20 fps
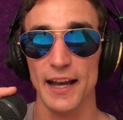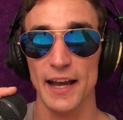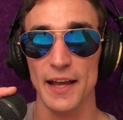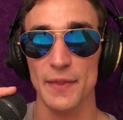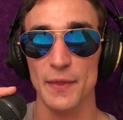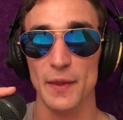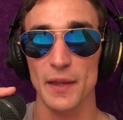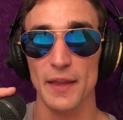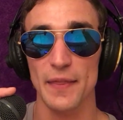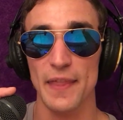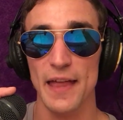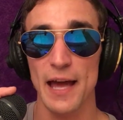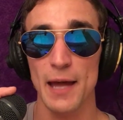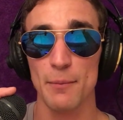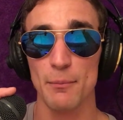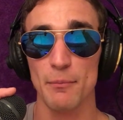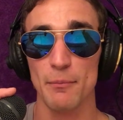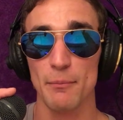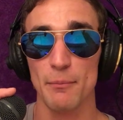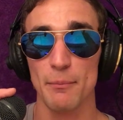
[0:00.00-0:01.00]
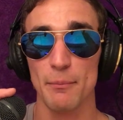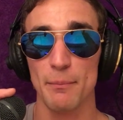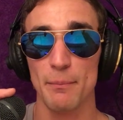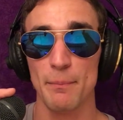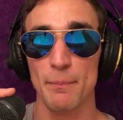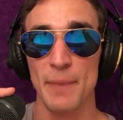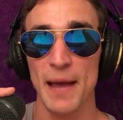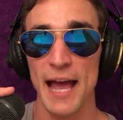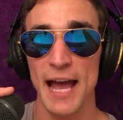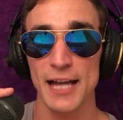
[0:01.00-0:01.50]
And that
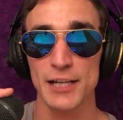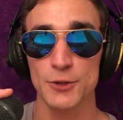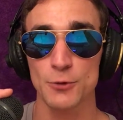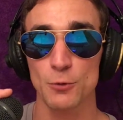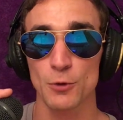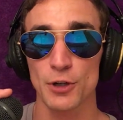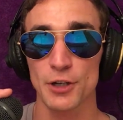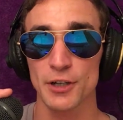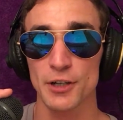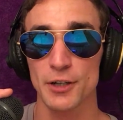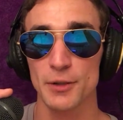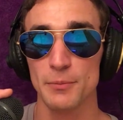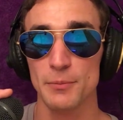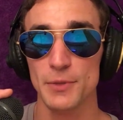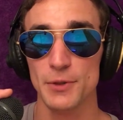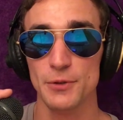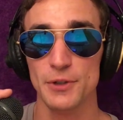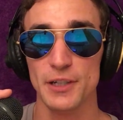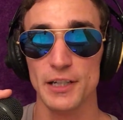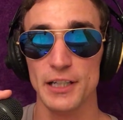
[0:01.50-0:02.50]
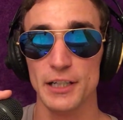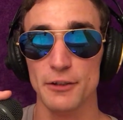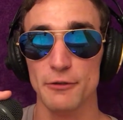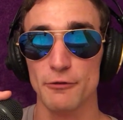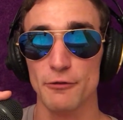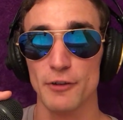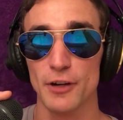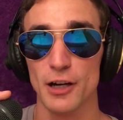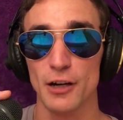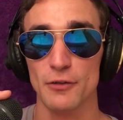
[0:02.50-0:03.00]
patchwork community
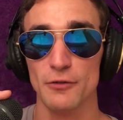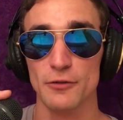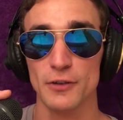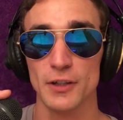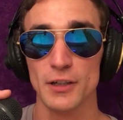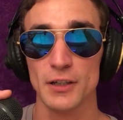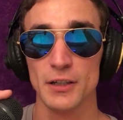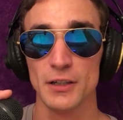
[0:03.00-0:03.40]
of